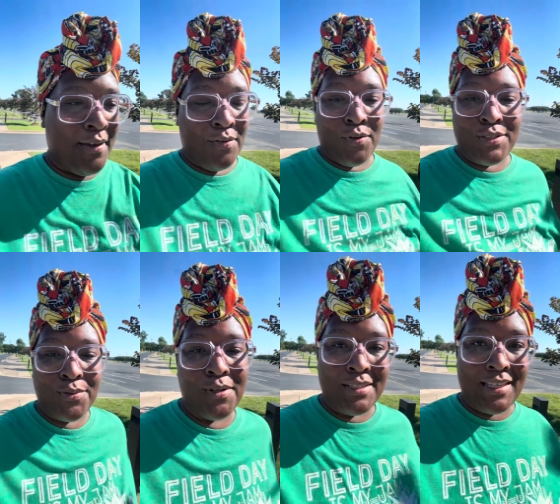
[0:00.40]
We're
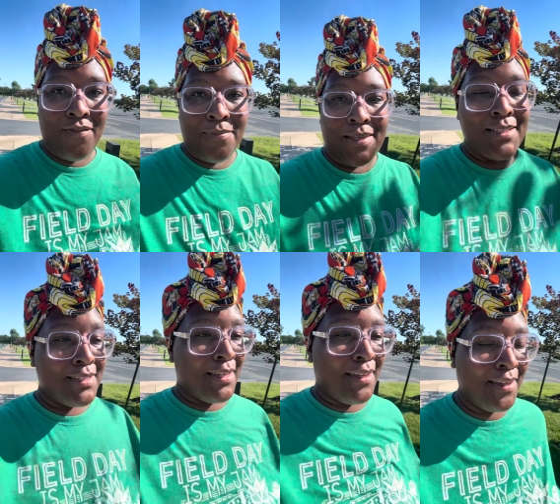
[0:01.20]
27 minutes
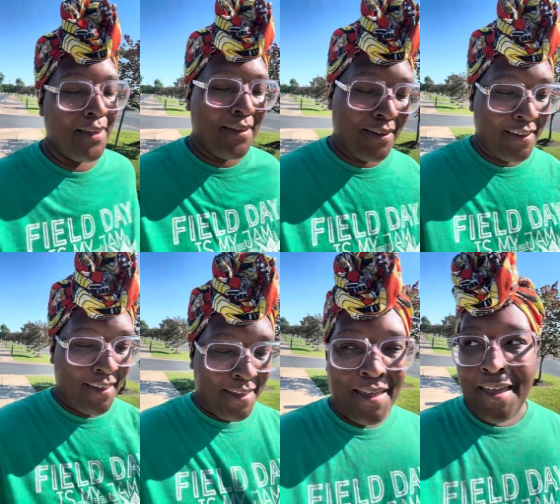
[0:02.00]
in and
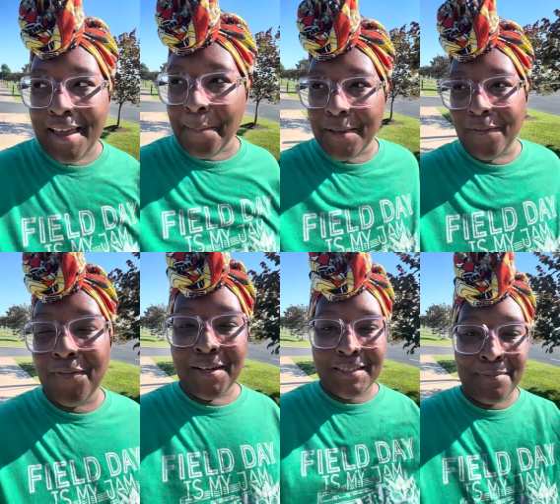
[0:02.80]
I'm about to
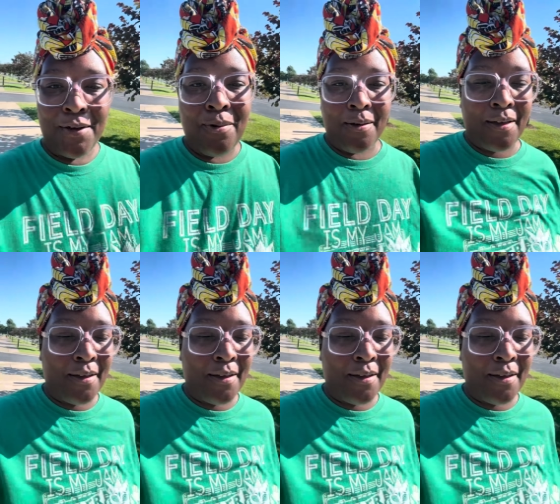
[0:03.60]
finish my walk